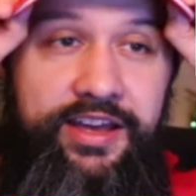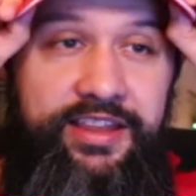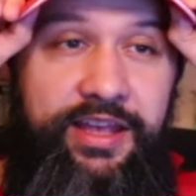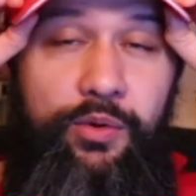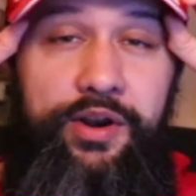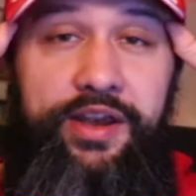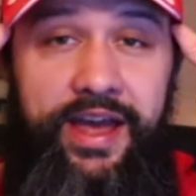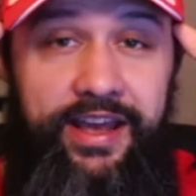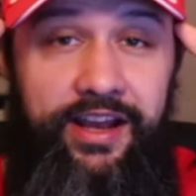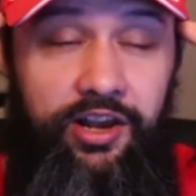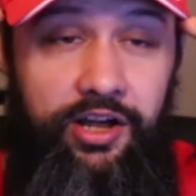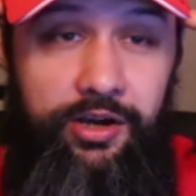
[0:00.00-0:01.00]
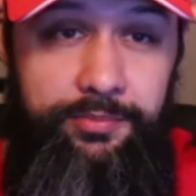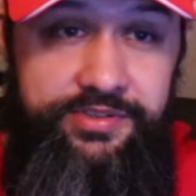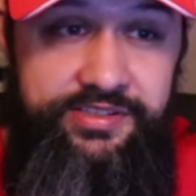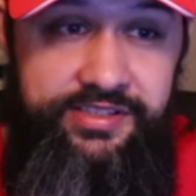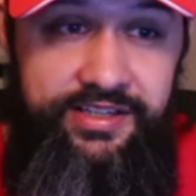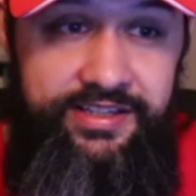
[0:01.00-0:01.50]

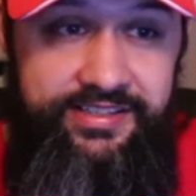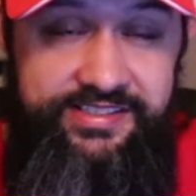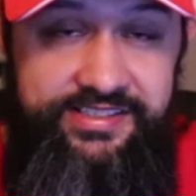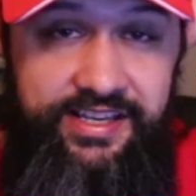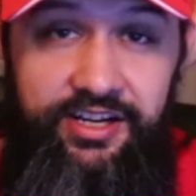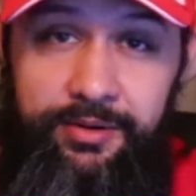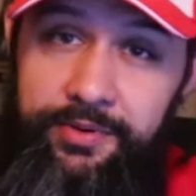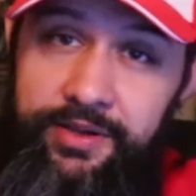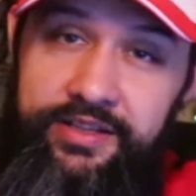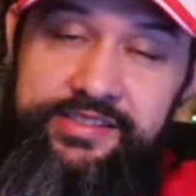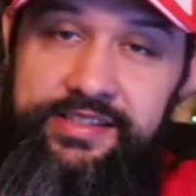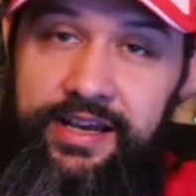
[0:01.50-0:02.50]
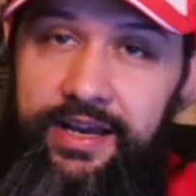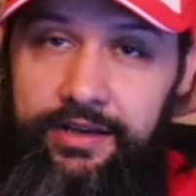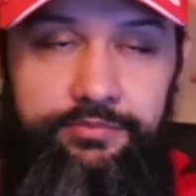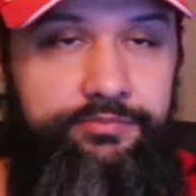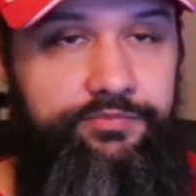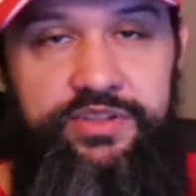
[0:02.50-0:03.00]
nightclubs set up inside
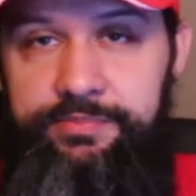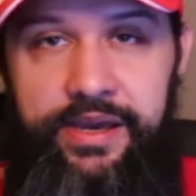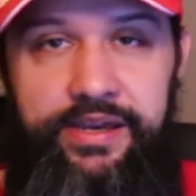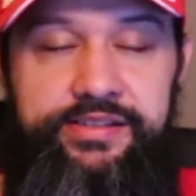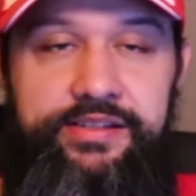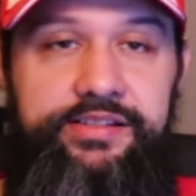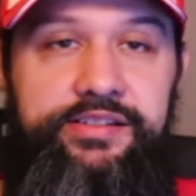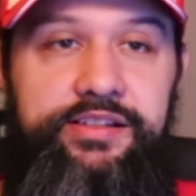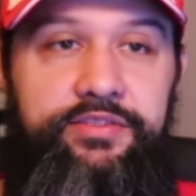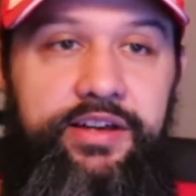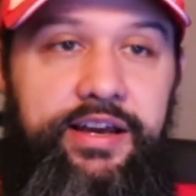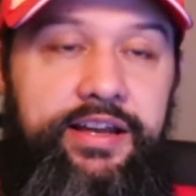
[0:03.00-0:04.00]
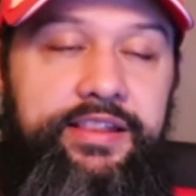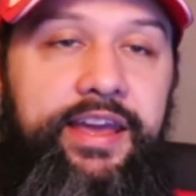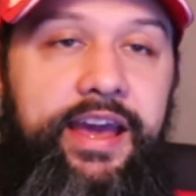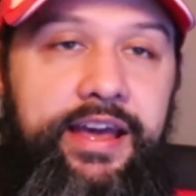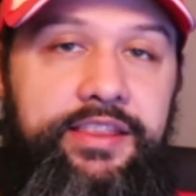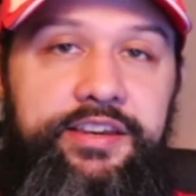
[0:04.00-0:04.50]
spaces and stuff like that, and they
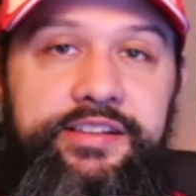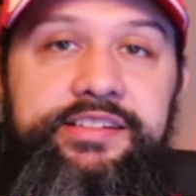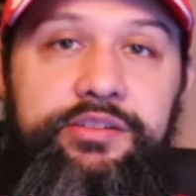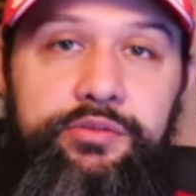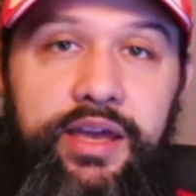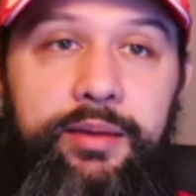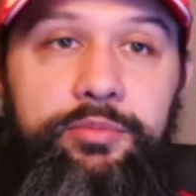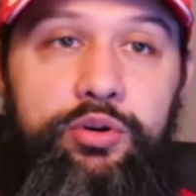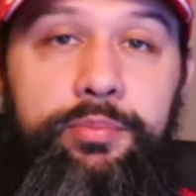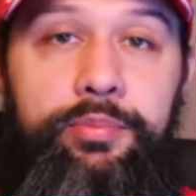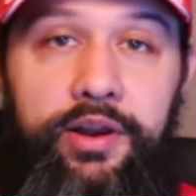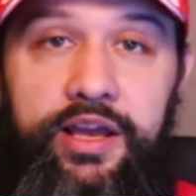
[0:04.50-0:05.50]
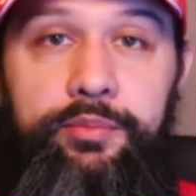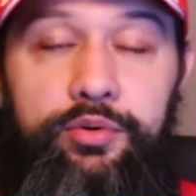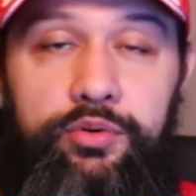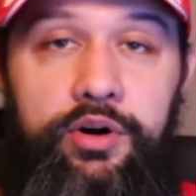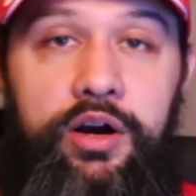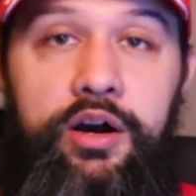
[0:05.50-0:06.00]
had the Nintendo GameCube playable
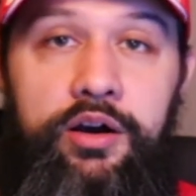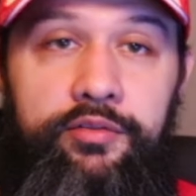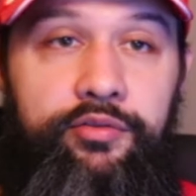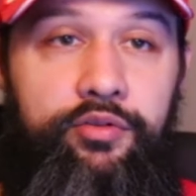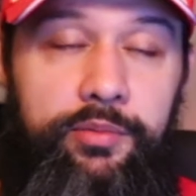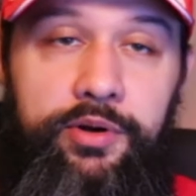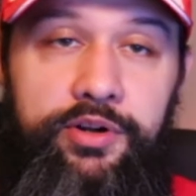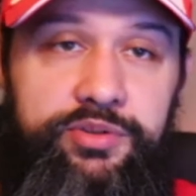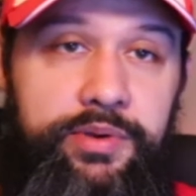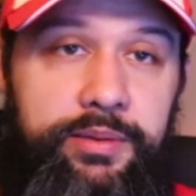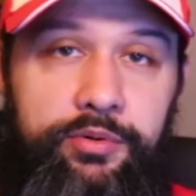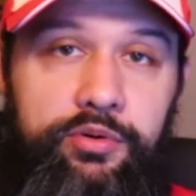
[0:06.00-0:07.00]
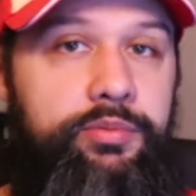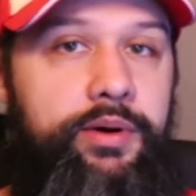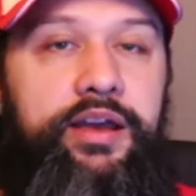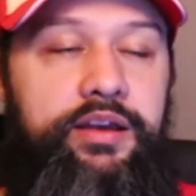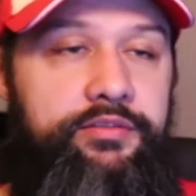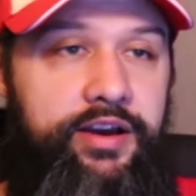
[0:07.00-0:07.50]
for a bunch of people by
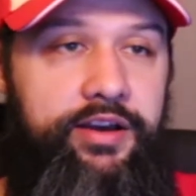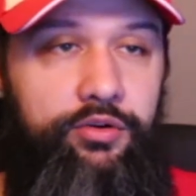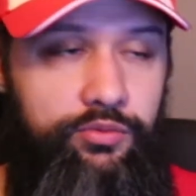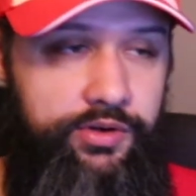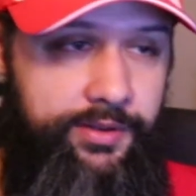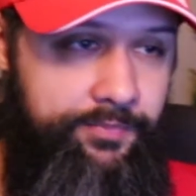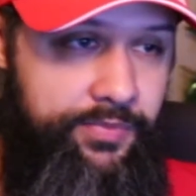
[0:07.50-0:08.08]
invite only.